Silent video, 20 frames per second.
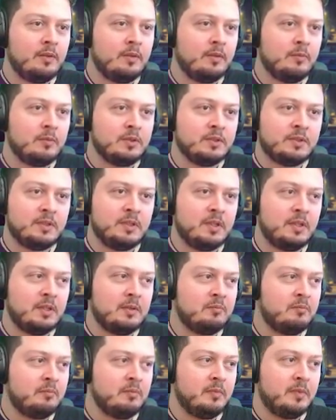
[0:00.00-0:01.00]
we're just gonna
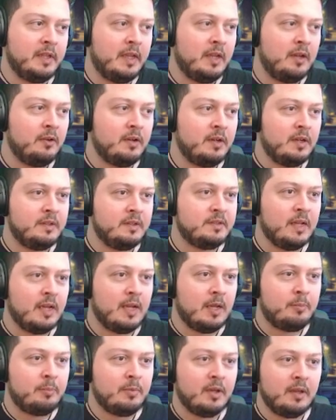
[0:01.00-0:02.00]
layer it on
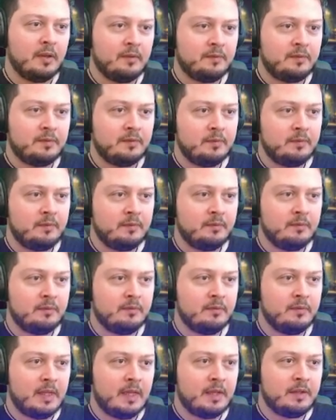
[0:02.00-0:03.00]
top of
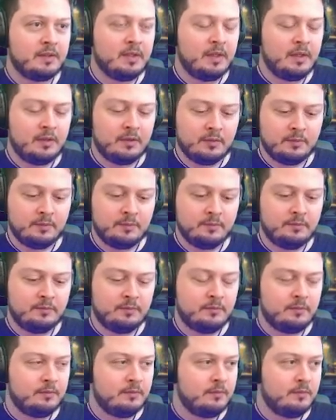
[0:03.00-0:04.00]
that tongue
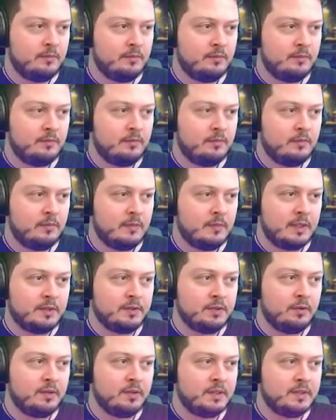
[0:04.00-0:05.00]
that's
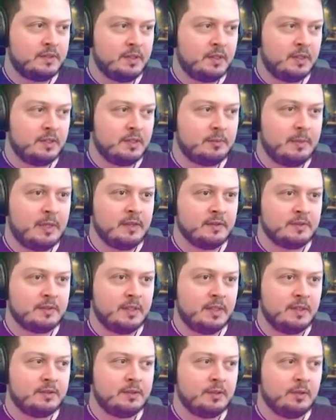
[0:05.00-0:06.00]
already sitting in his mouth.
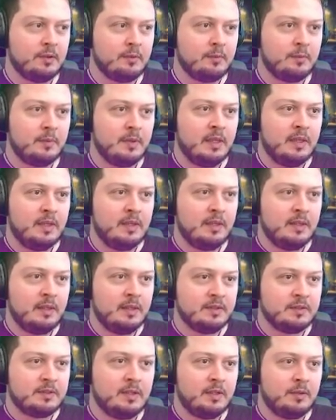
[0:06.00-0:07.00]
See, so
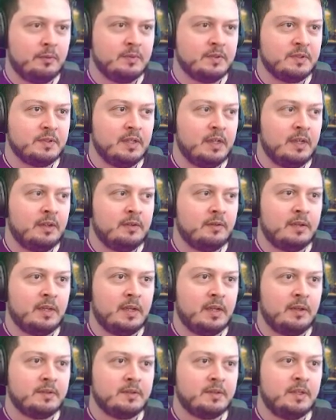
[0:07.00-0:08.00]
his tongue was there,
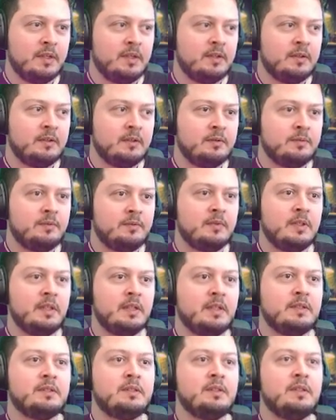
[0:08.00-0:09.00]
now it's here.
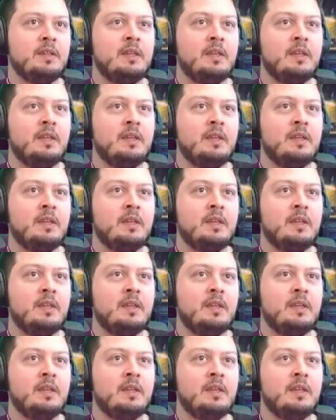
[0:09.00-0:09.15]
It's